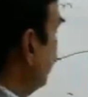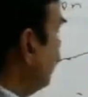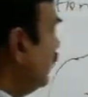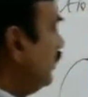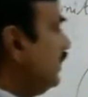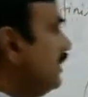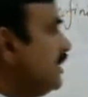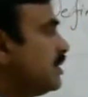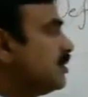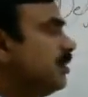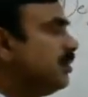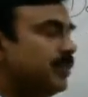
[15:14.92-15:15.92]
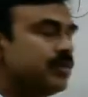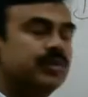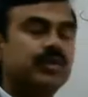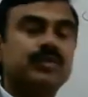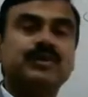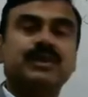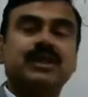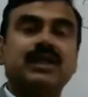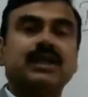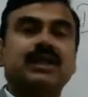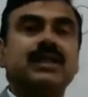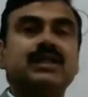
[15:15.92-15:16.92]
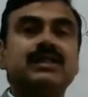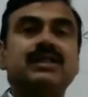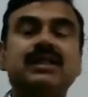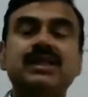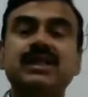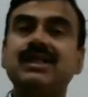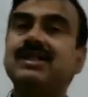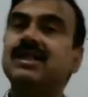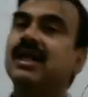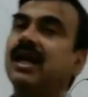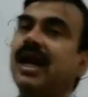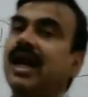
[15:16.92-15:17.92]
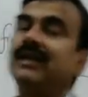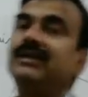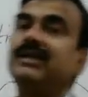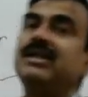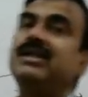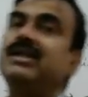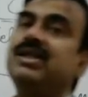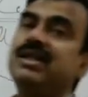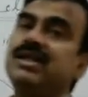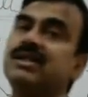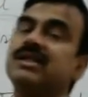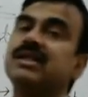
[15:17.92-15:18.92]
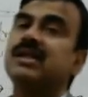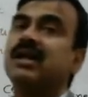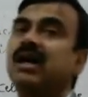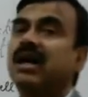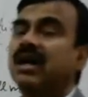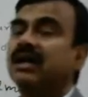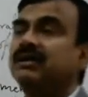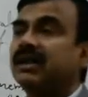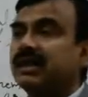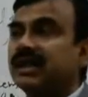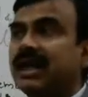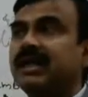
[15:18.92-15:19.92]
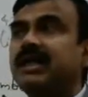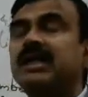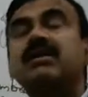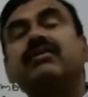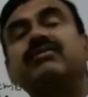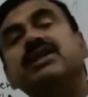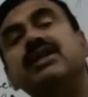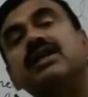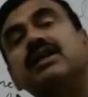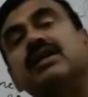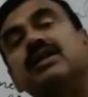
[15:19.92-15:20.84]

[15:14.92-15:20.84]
So these chromosomes contains the genes, and these genes are the carrier of the